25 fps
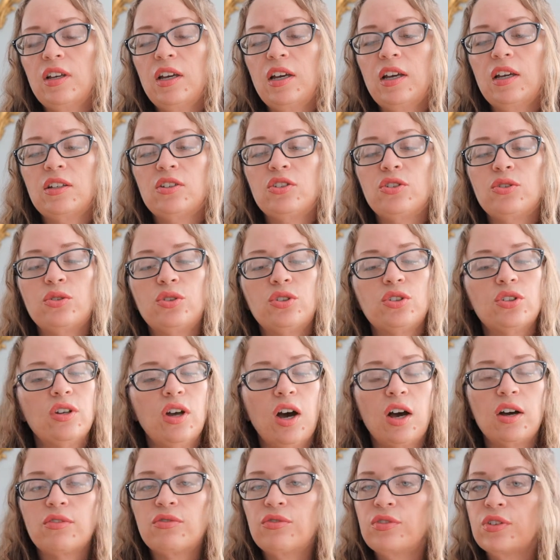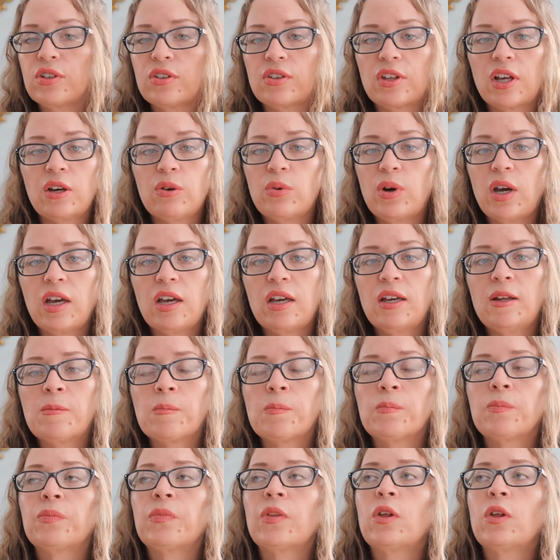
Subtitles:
and you should not feel that way.